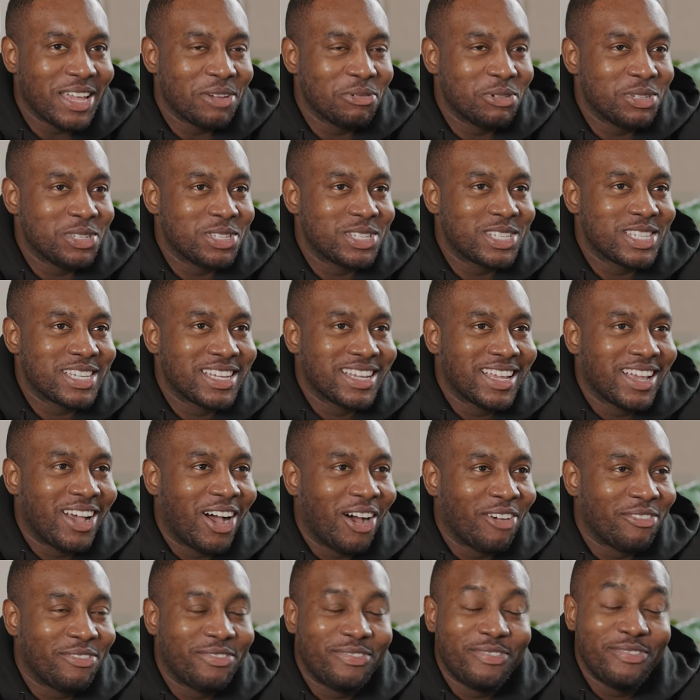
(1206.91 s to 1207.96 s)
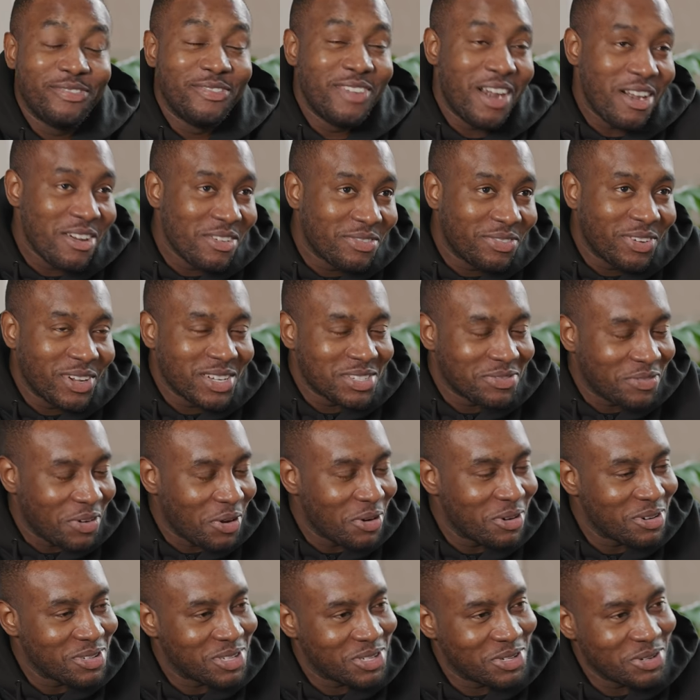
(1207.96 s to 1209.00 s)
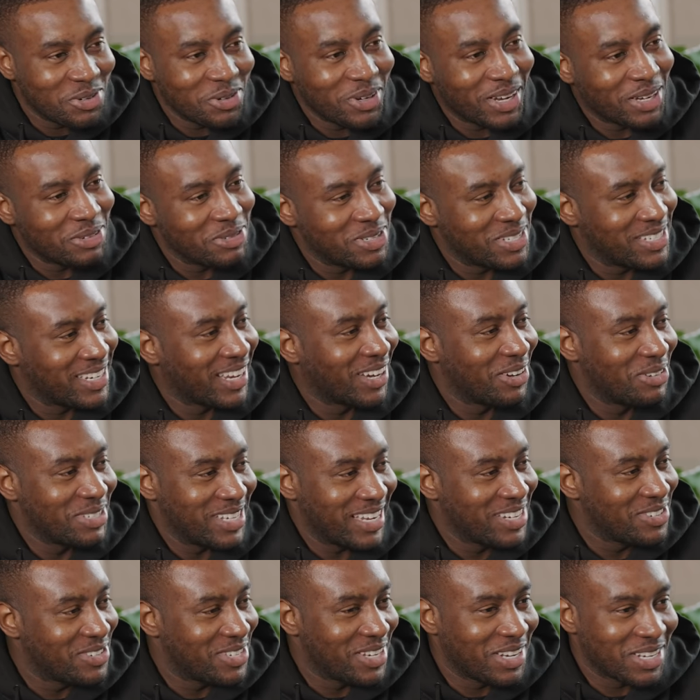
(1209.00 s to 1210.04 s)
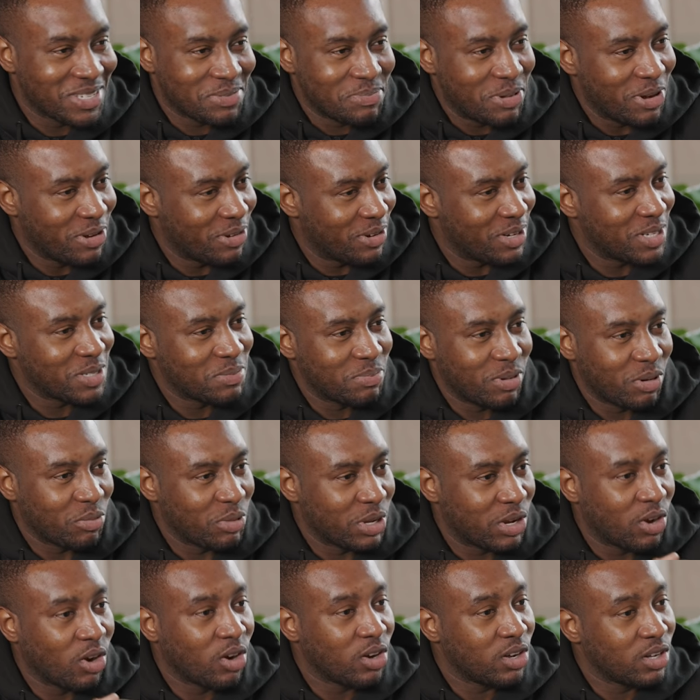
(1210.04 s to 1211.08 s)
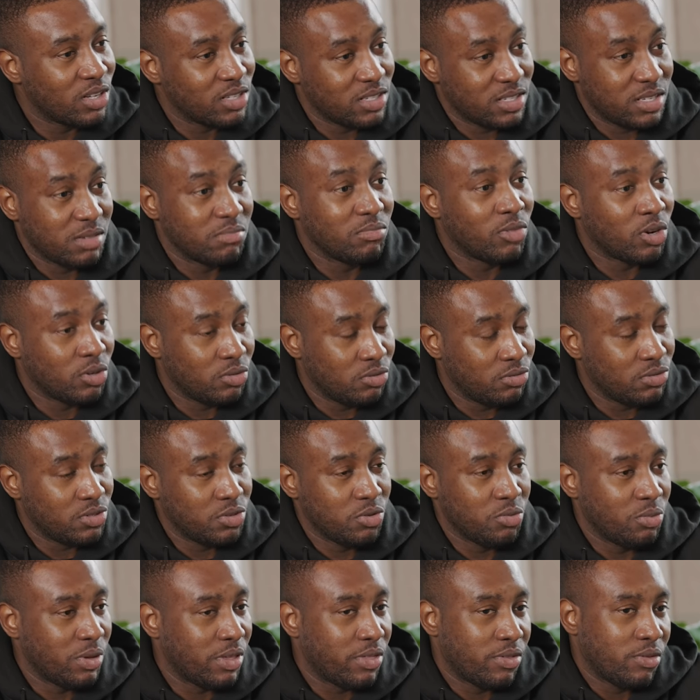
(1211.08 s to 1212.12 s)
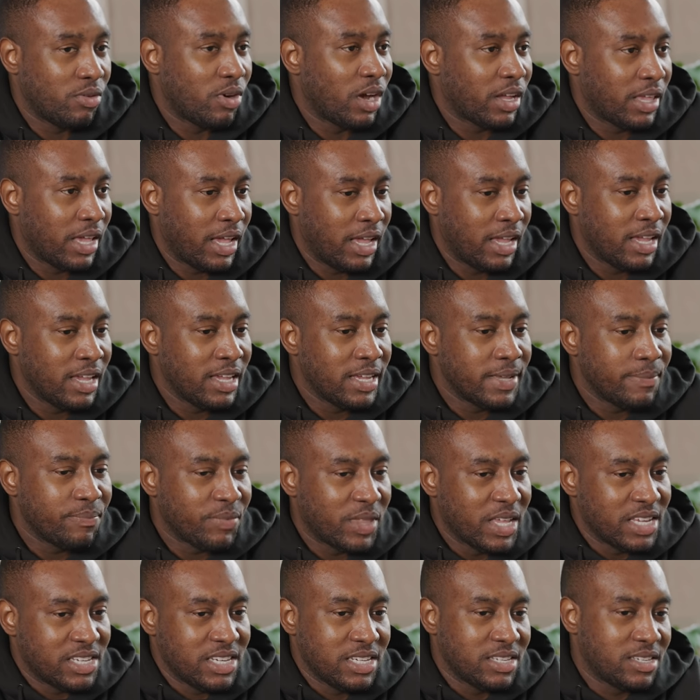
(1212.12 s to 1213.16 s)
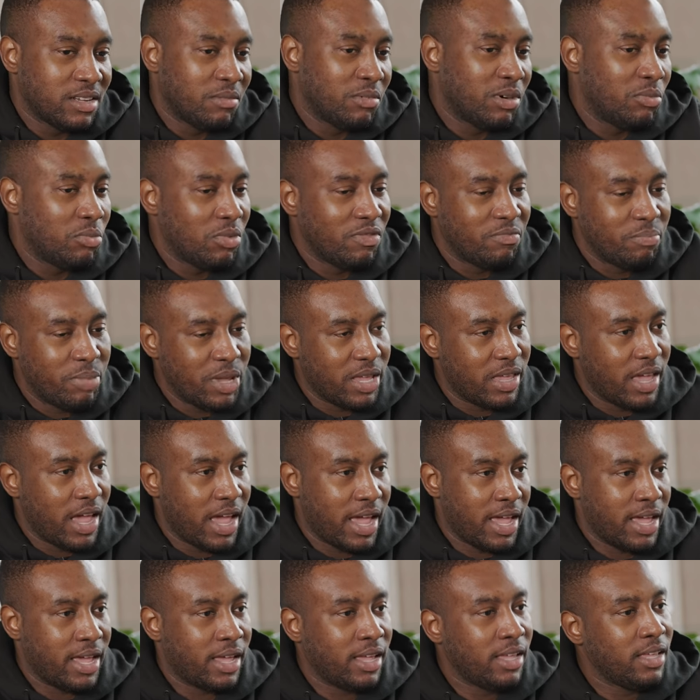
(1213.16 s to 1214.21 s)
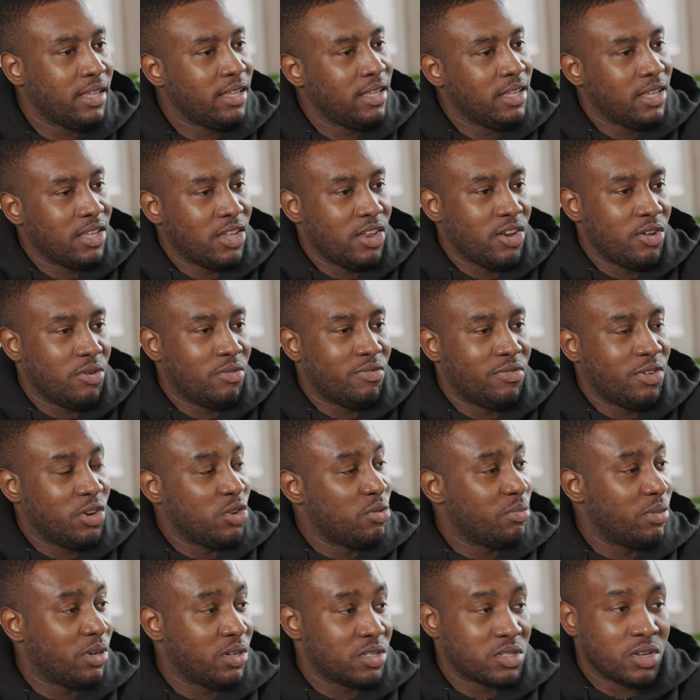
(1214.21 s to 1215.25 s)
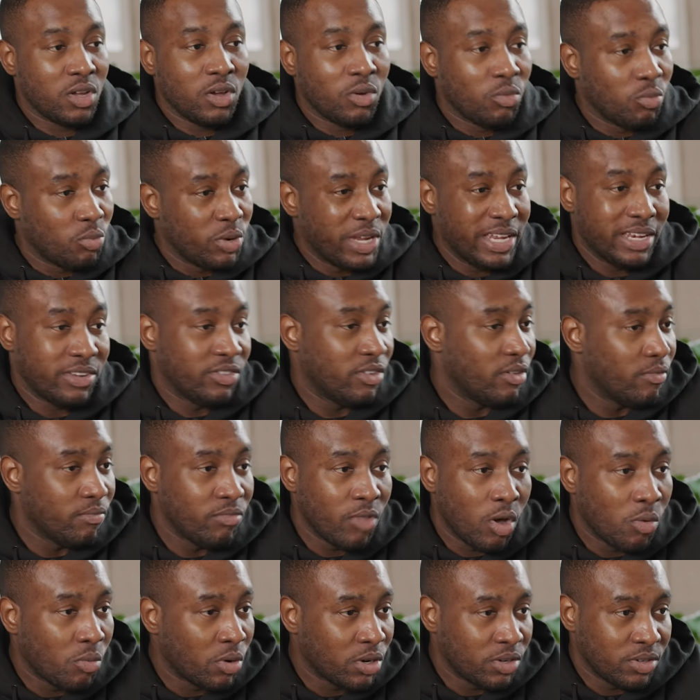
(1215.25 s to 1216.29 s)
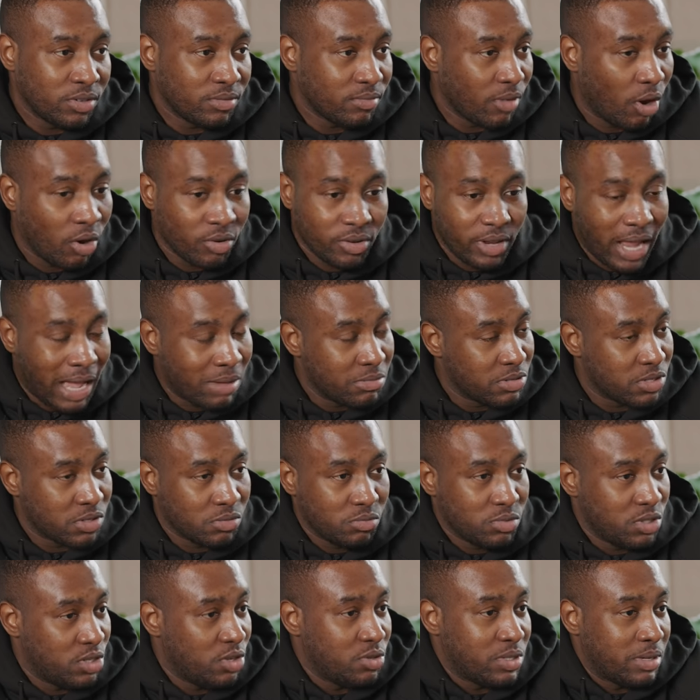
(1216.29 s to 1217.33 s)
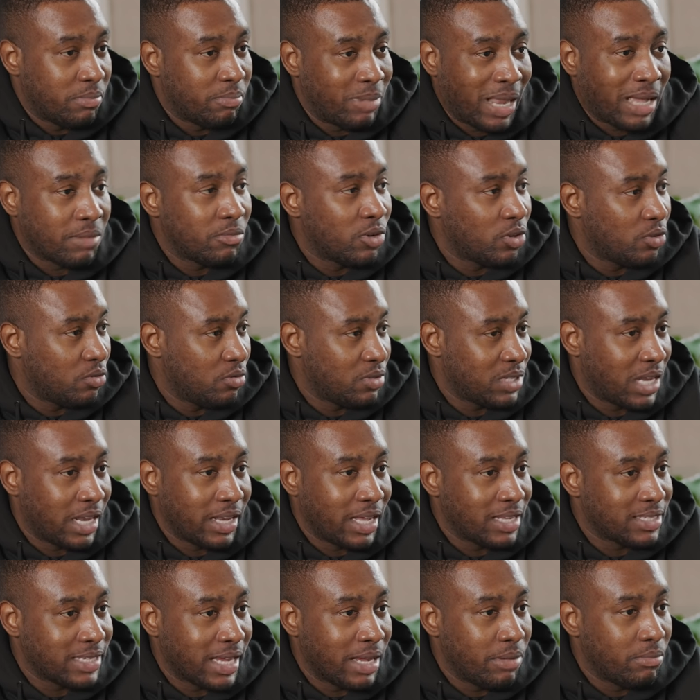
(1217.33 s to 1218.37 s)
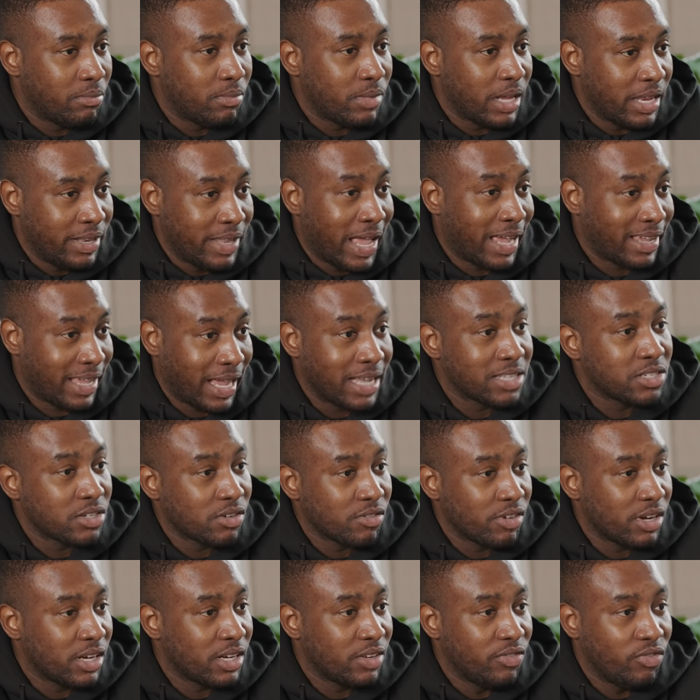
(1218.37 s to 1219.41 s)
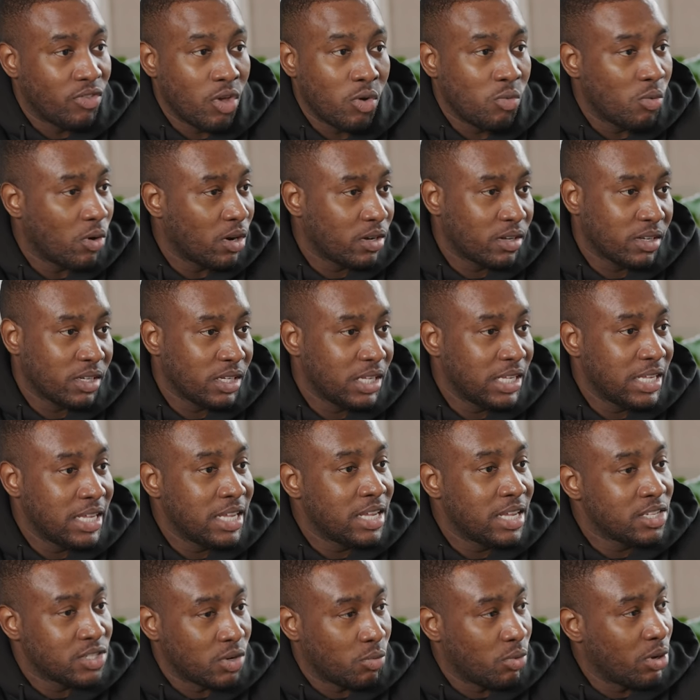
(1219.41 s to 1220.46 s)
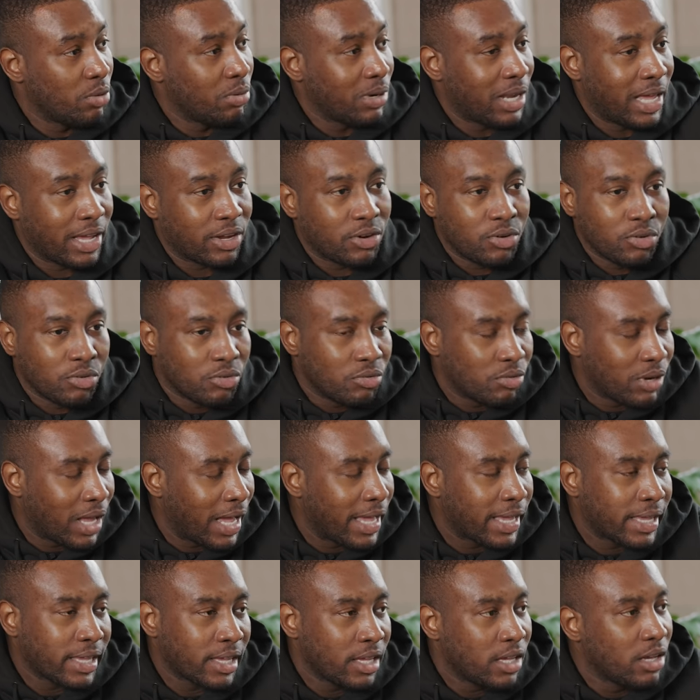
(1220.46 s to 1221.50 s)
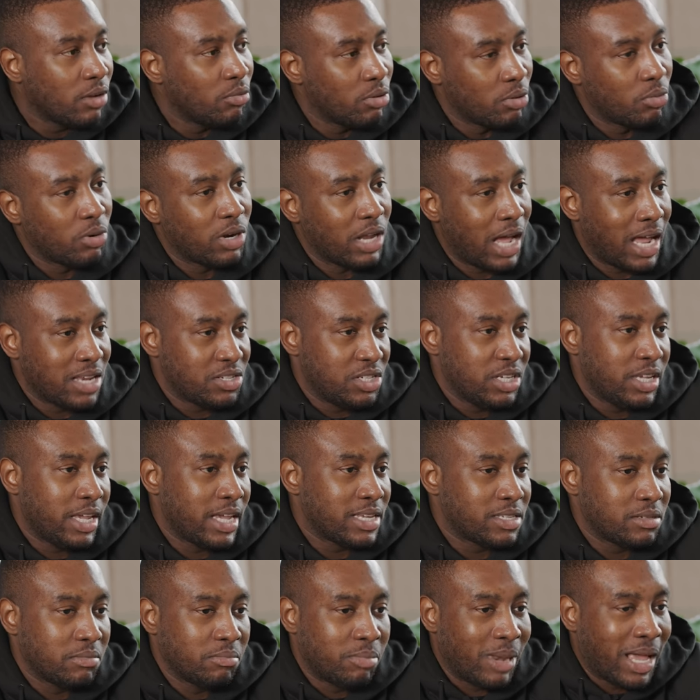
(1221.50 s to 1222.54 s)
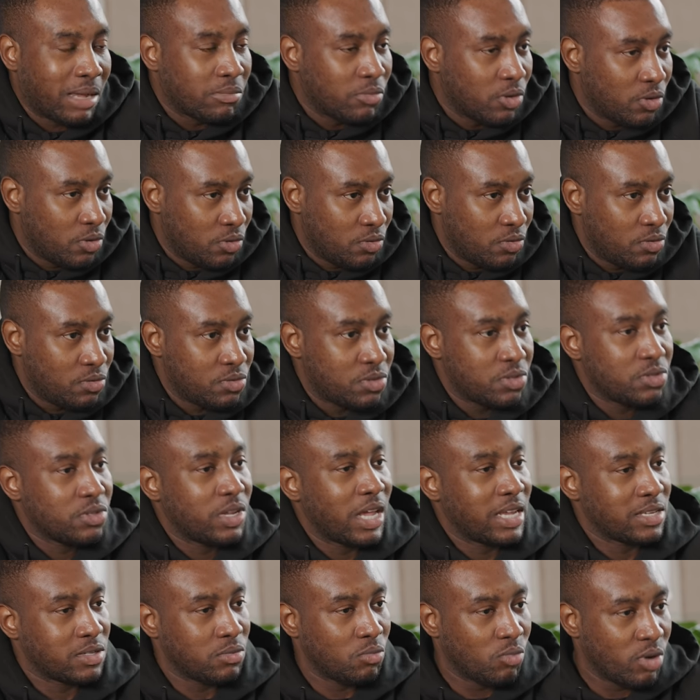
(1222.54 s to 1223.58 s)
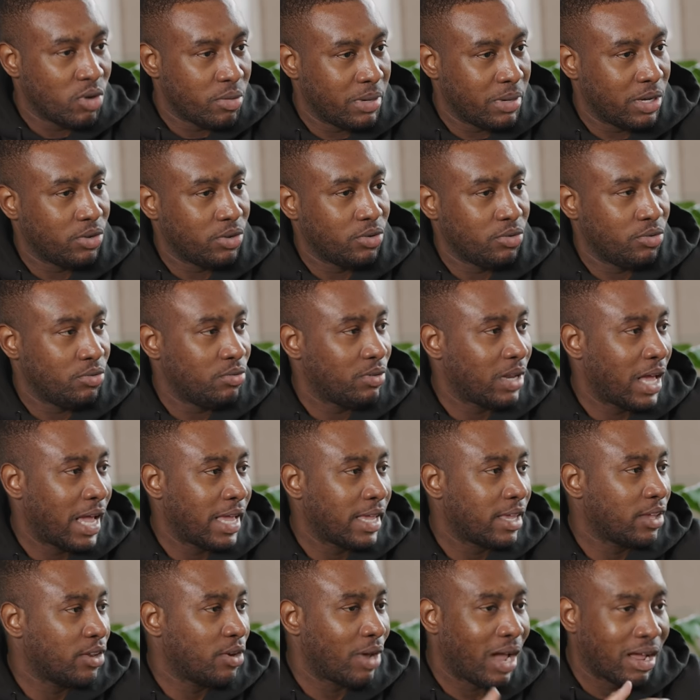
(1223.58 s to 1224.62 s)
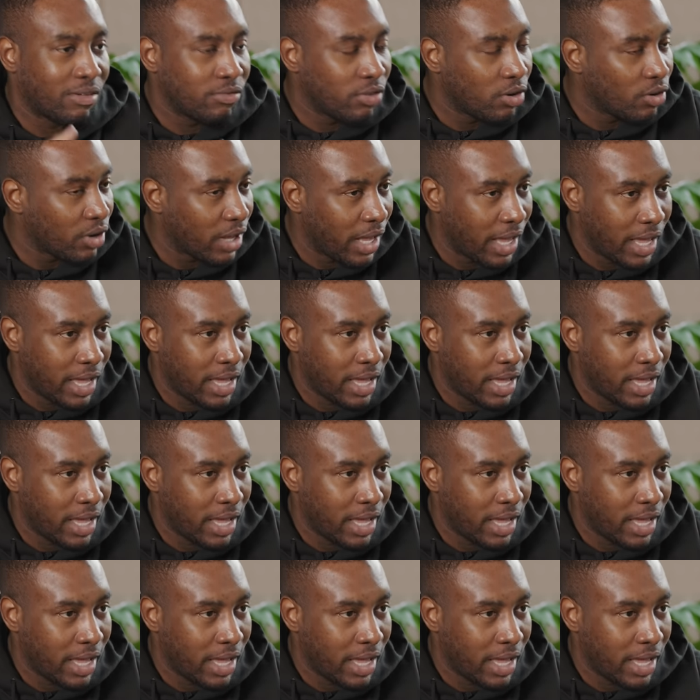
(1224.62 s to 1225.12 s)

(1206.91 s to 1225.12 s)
it was our very first photo shoot. It was, you know, it was an interesting experience, but we got some models who we thought, okay, this is someone with big hair, you know, voluminous. We, no one on Amazon was using black models at that time, yeah, in that category, no yeah. one. So we were like, cool, like, we want to actually get some black models, get some women who, like, you know, have long